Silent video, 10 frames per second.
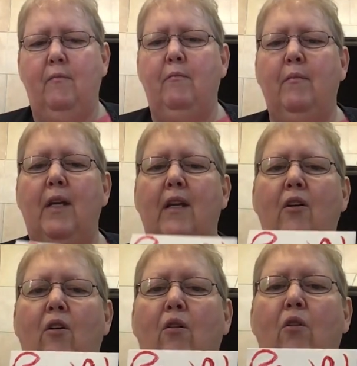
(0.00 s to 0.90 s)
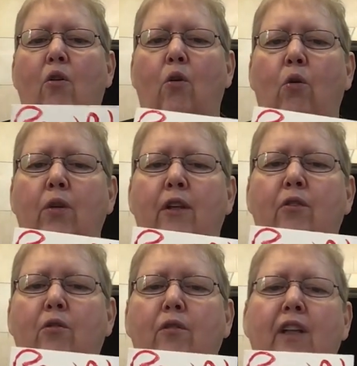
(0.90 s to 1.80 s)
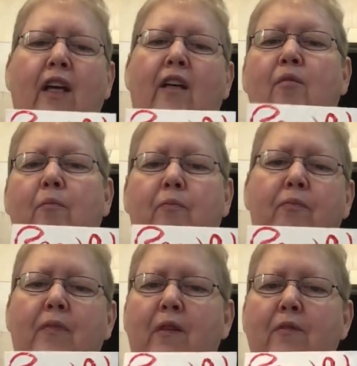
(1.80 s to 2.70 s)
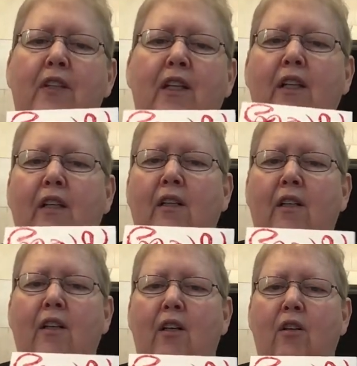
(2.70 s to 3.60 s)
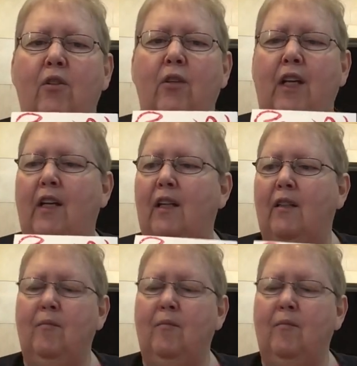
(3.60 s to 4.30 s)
made a whole little like nifty looking